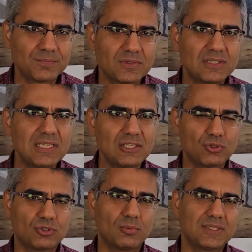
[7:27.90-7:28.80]
these
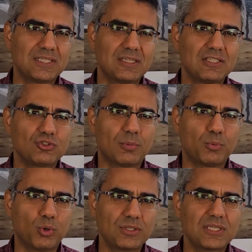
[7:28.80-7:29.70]
automatically
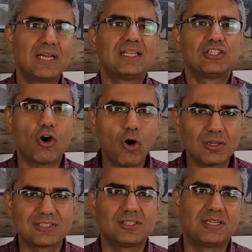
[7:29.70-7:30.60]
support the
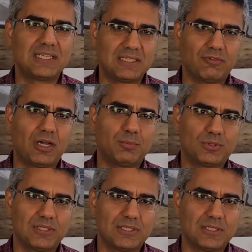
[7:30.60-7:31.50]
alternative
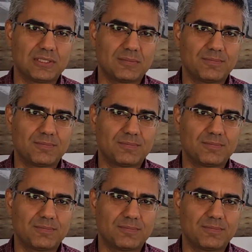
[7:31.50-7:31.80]
hypothesis.